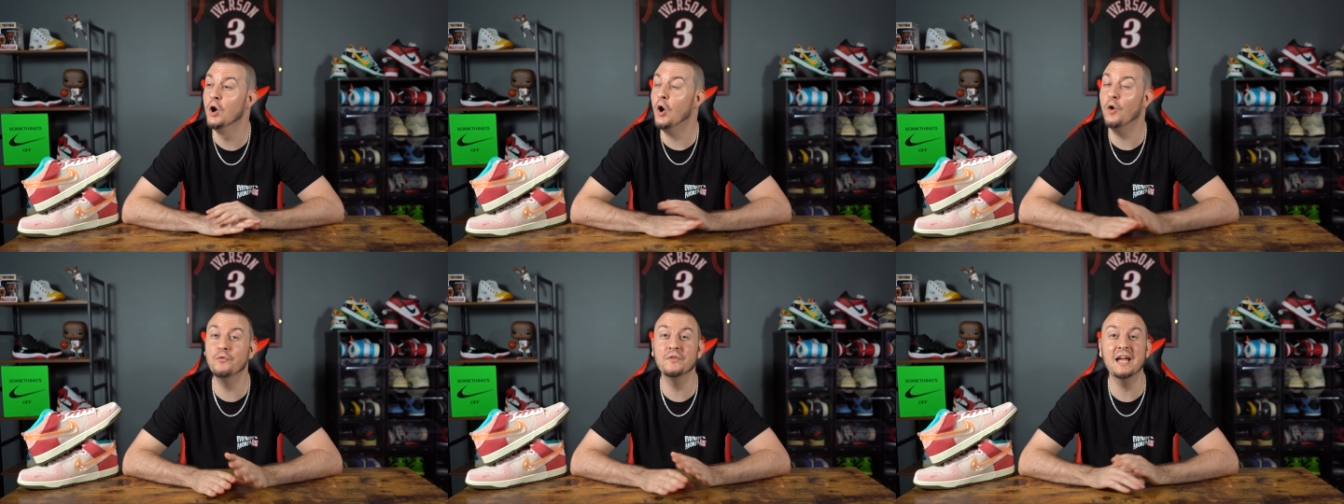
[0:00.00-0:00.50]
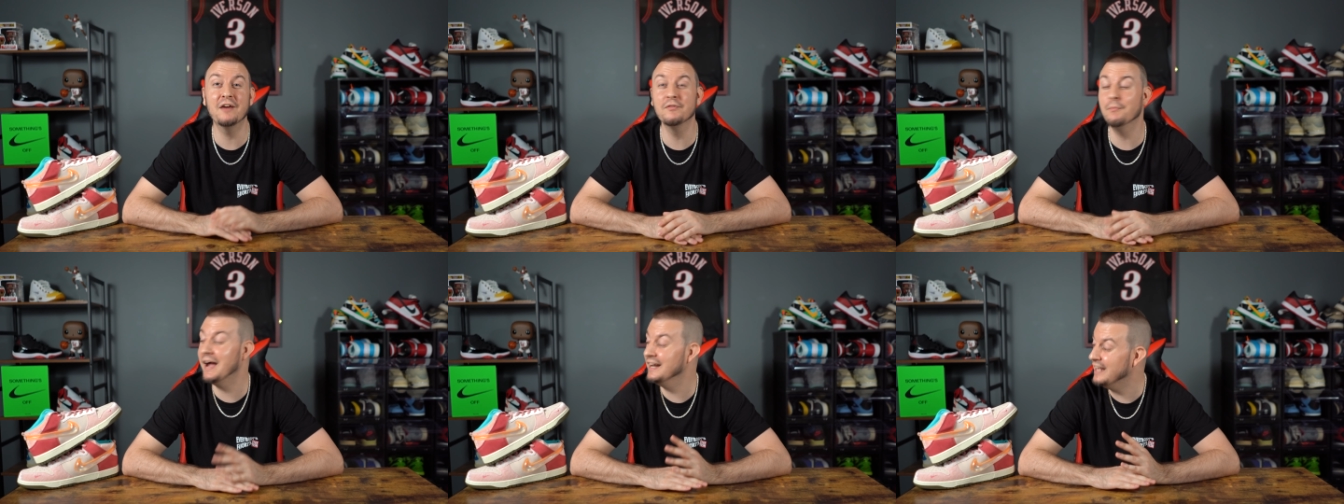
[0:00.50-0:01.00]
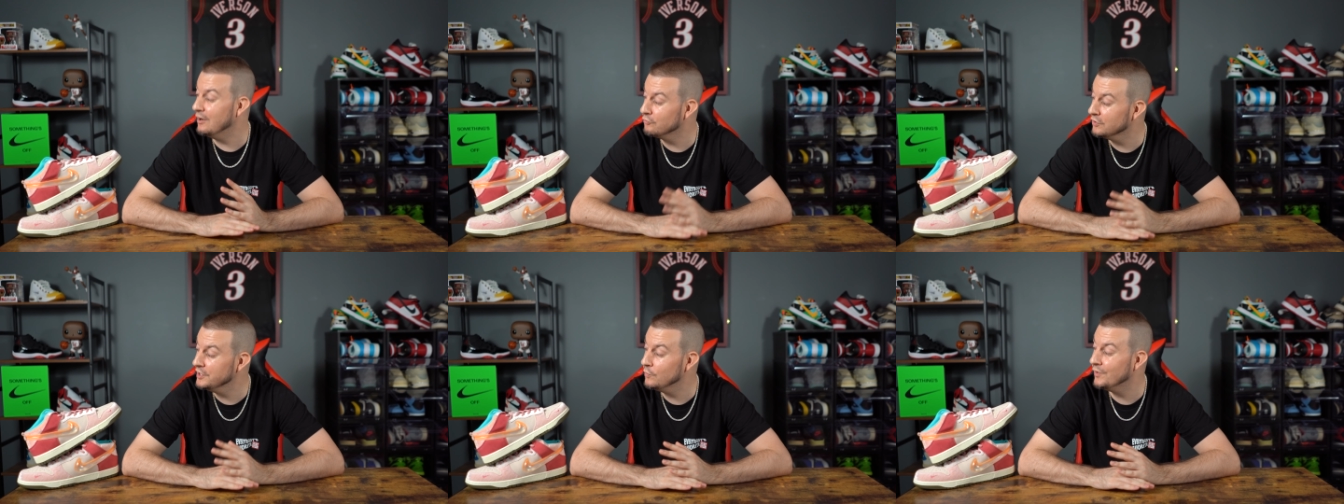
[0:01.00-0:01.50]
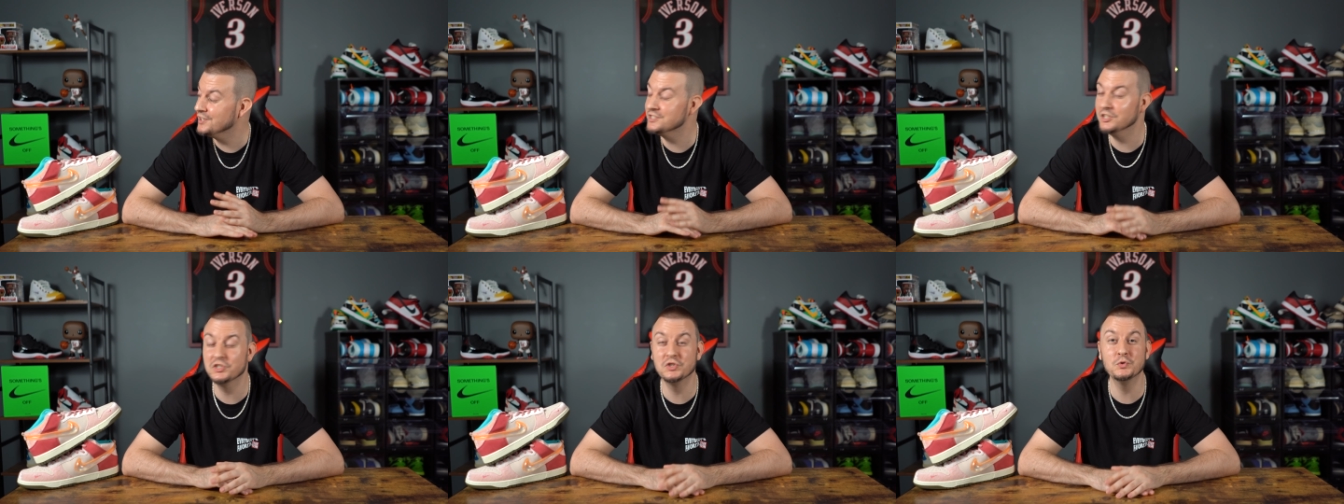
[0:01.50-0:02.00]
Hopefully, everybody that really wants
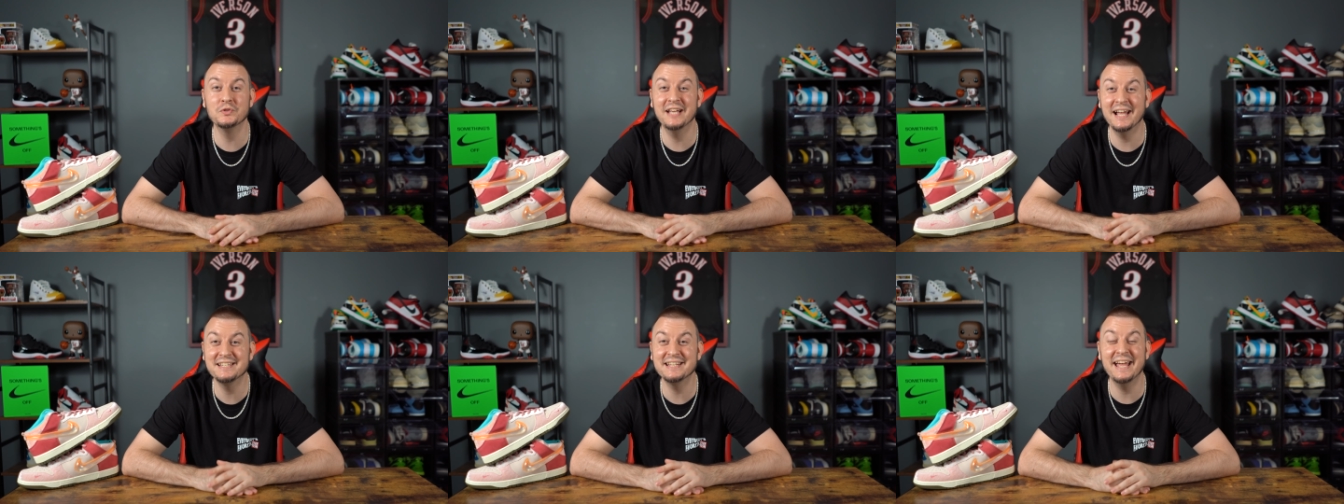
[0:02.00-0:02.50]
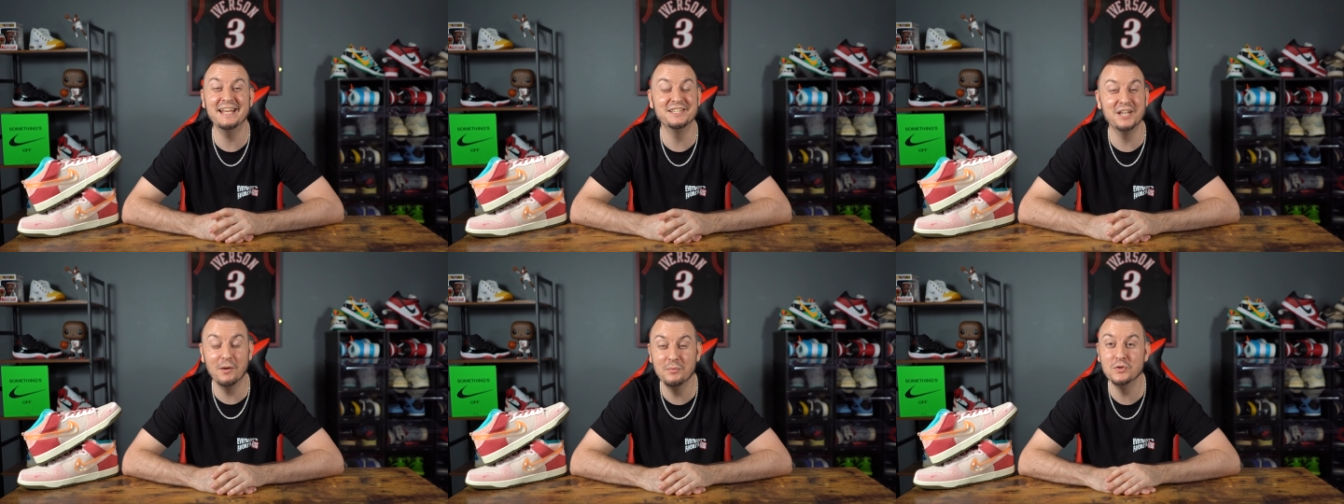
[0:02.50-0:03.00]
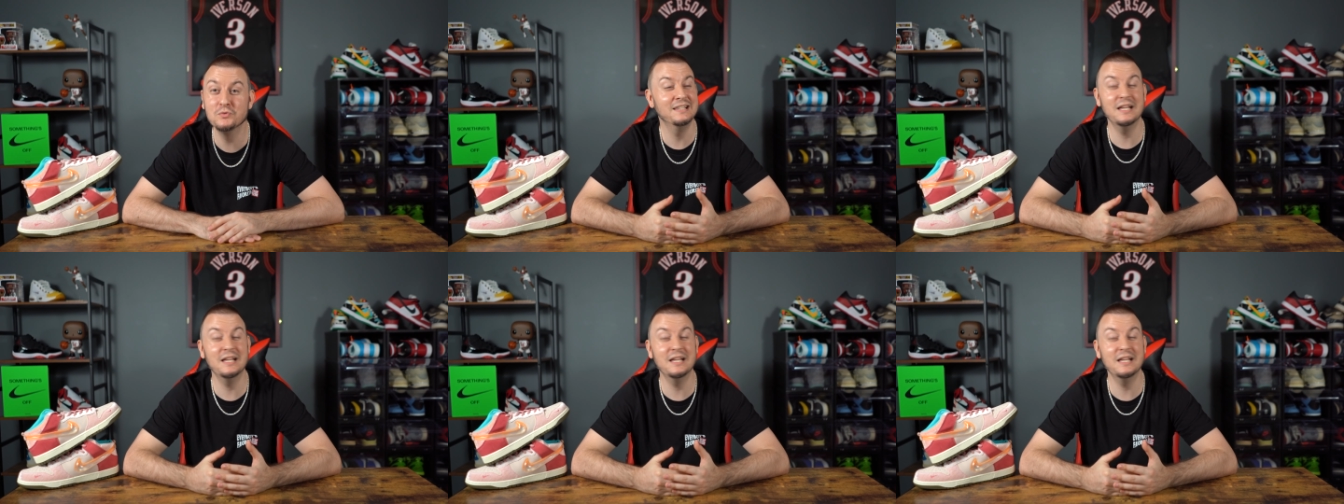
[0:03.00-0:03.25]
this shoe gets a W.